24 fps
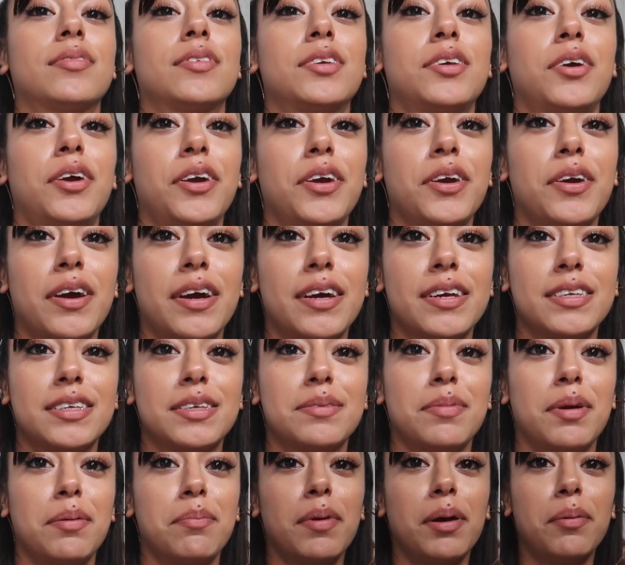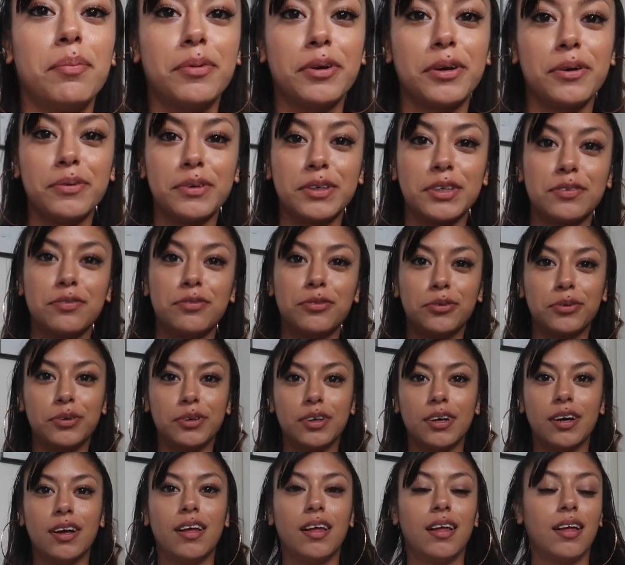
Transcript: Sorry you guys, my memory was full.